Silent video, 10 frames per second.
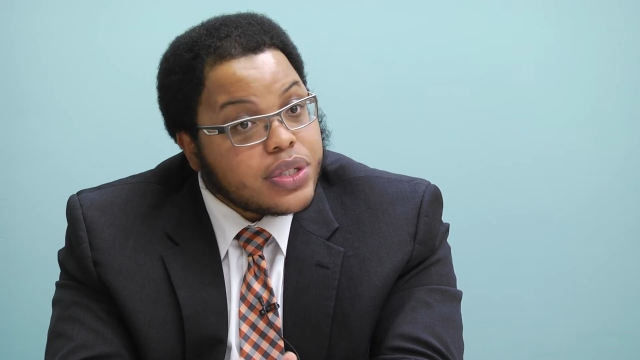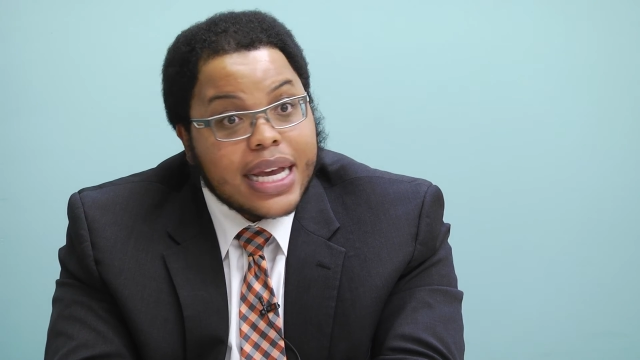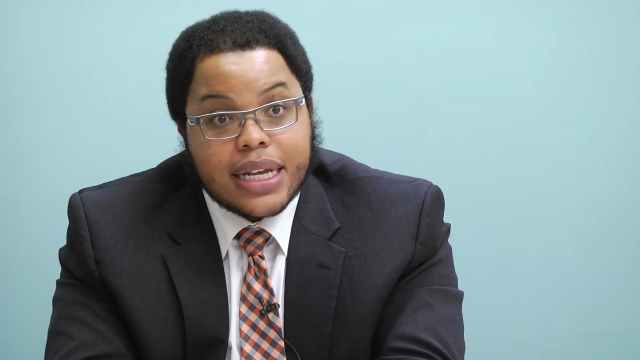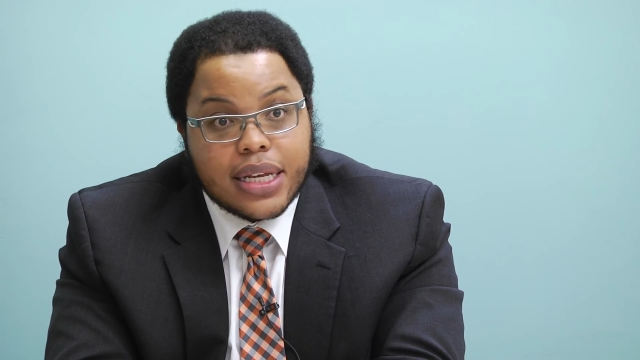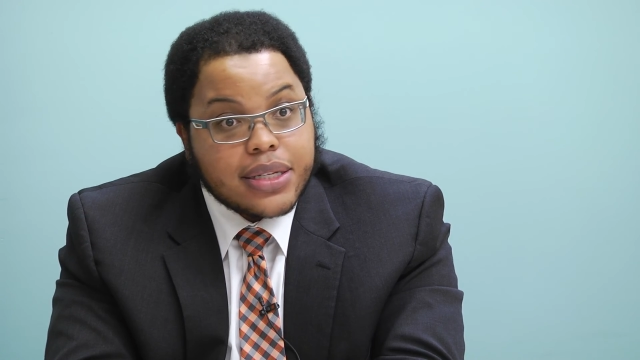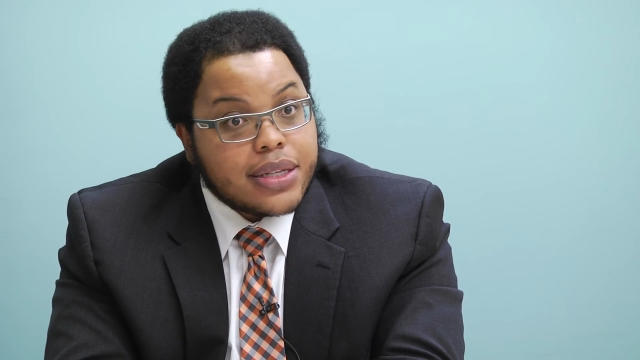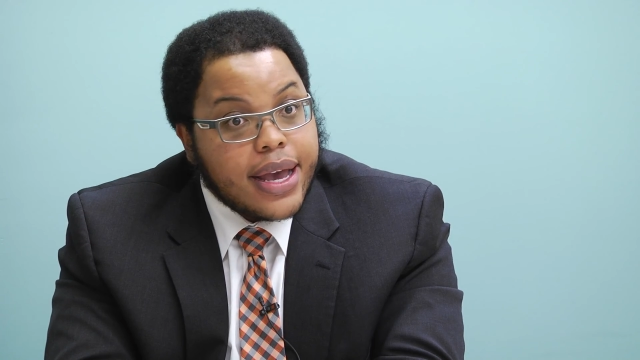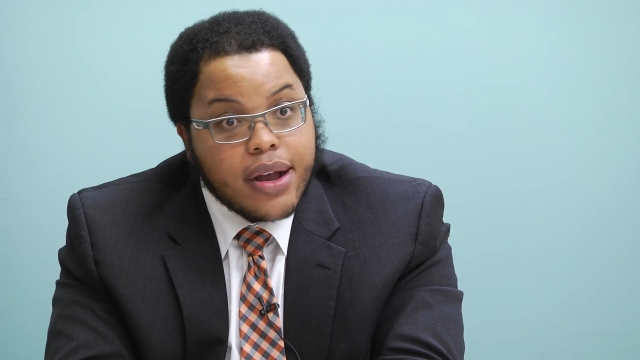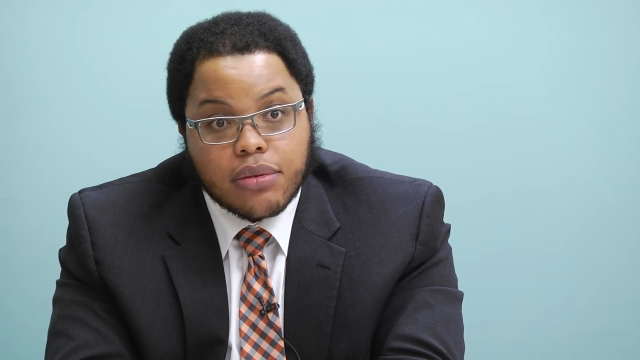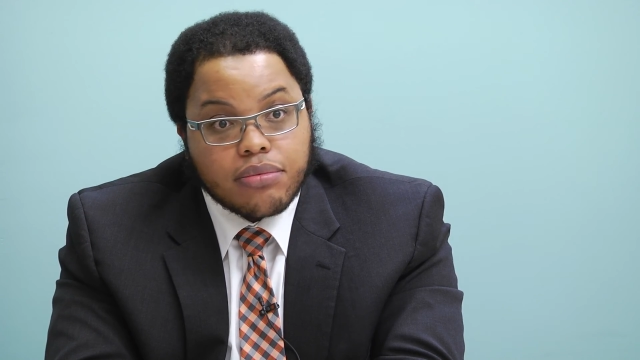date is
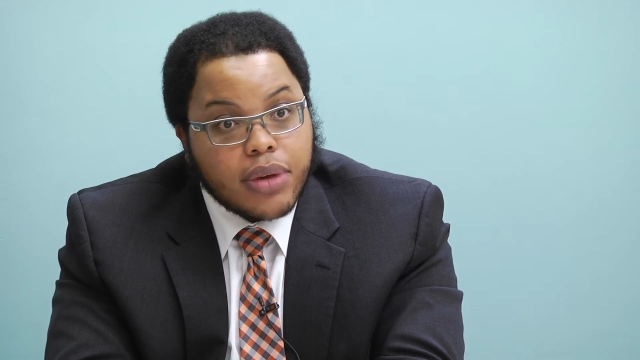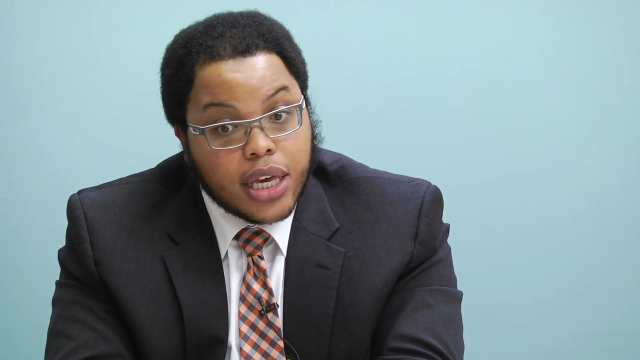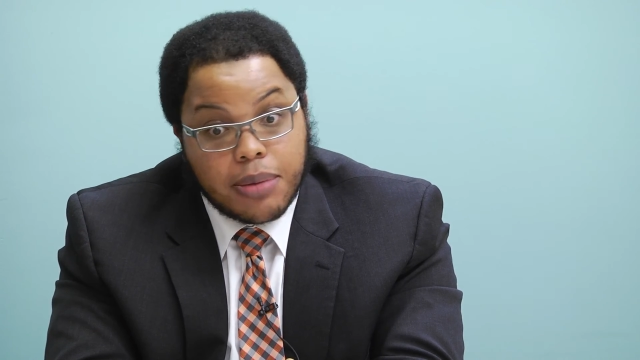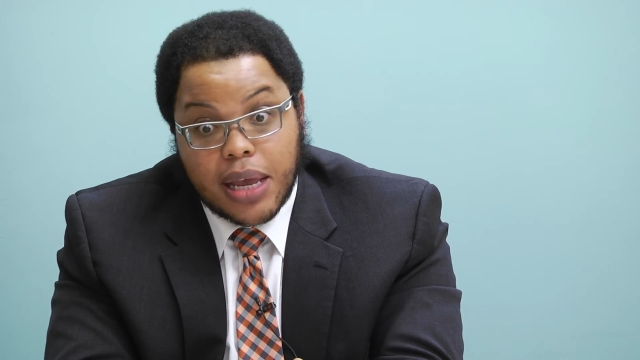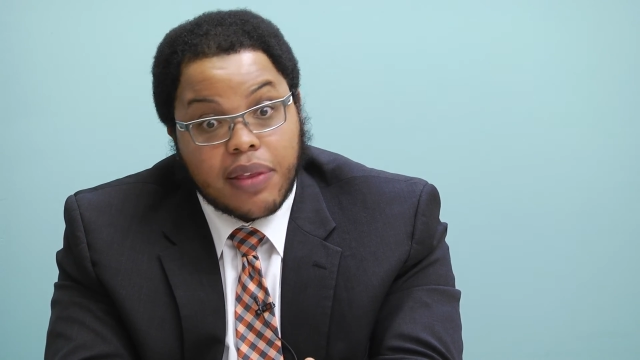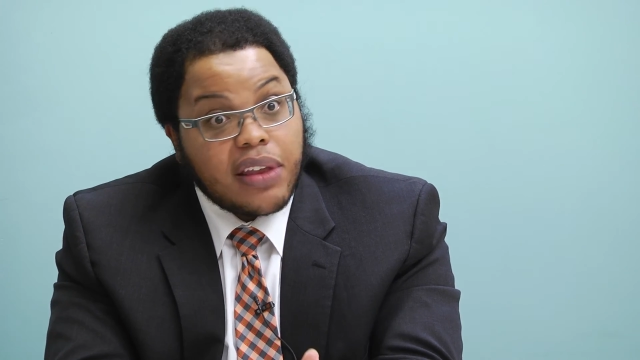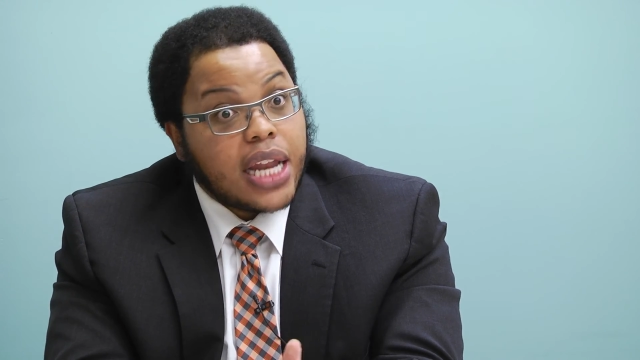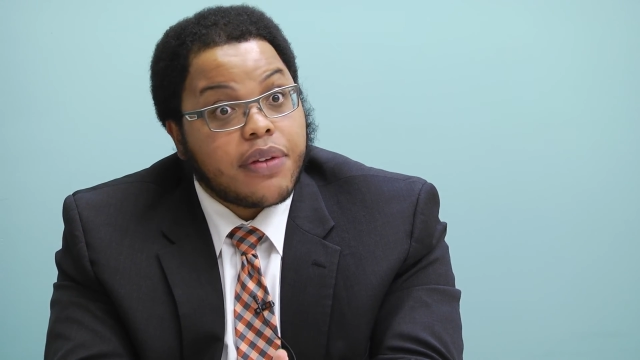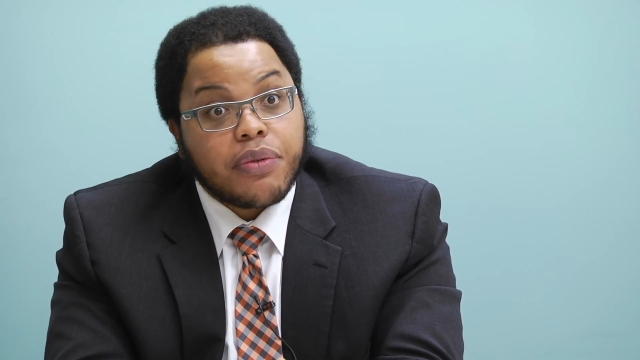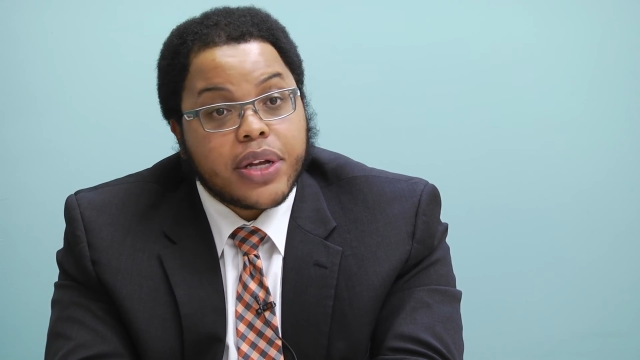there. It can be at the
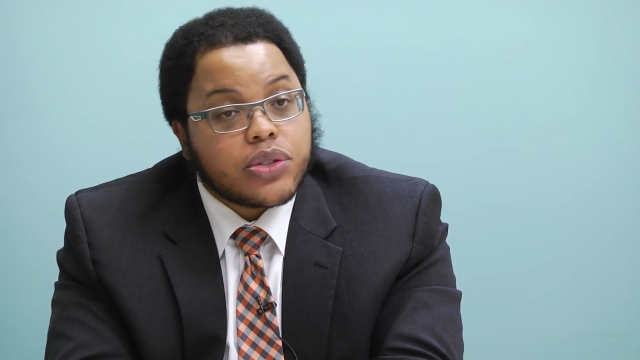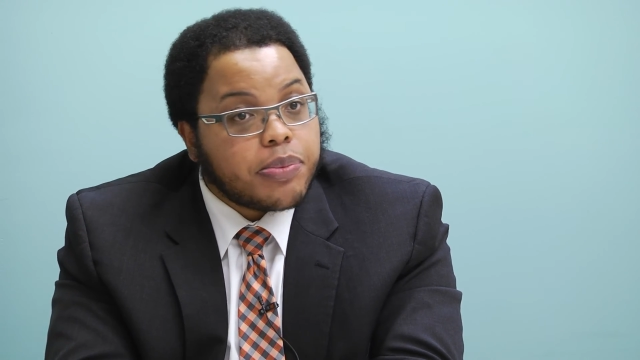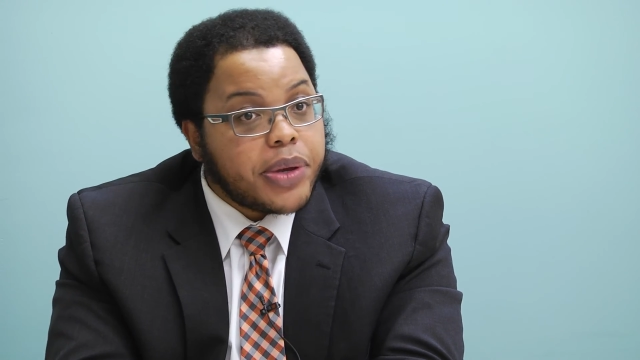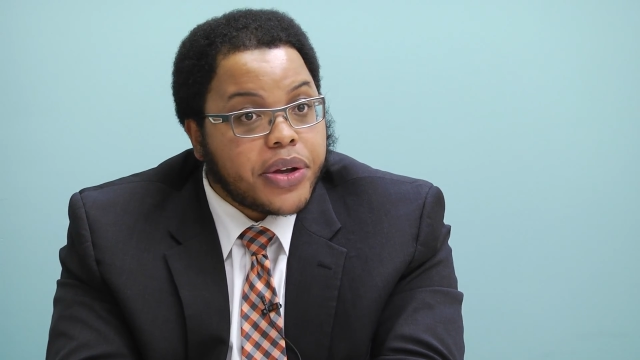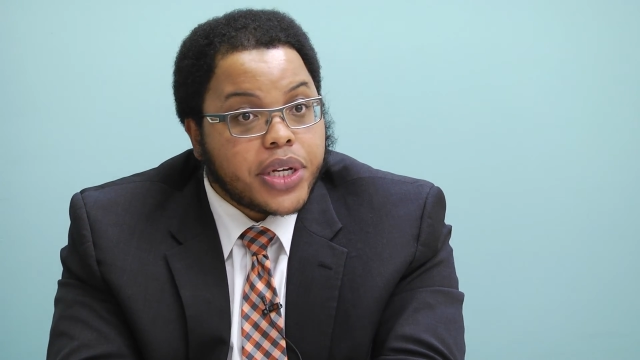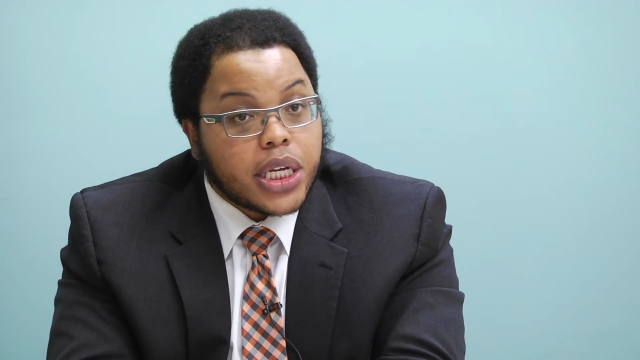end of the rental period,